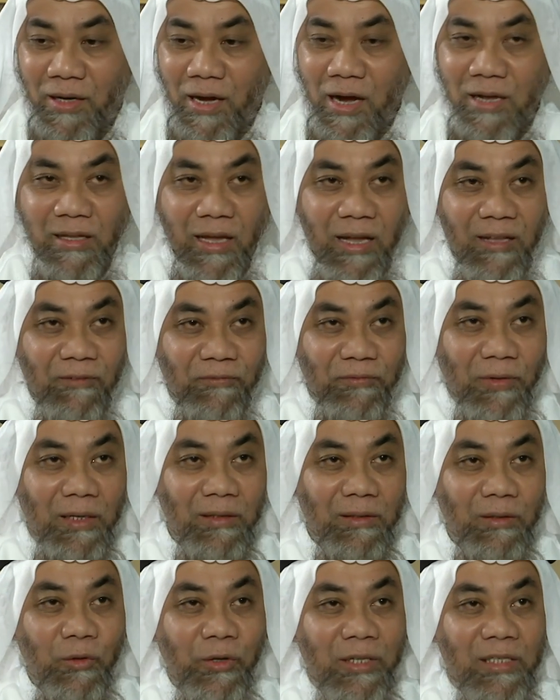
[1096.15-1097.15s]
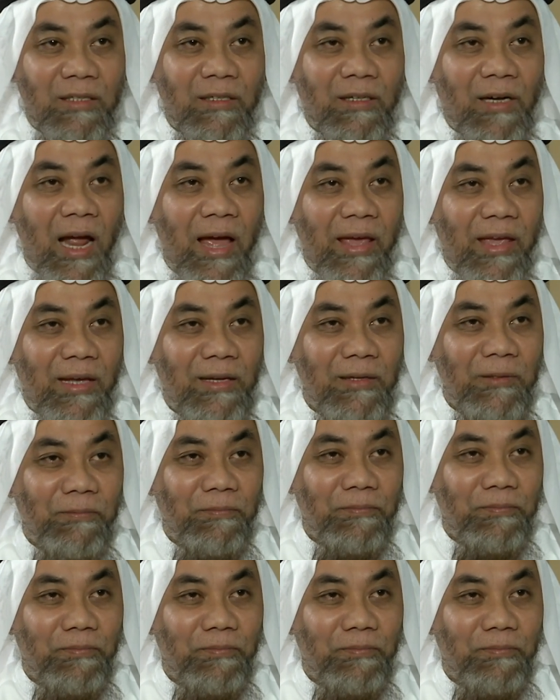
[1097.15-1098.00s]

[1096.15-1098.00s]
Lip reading: an infant who is crying,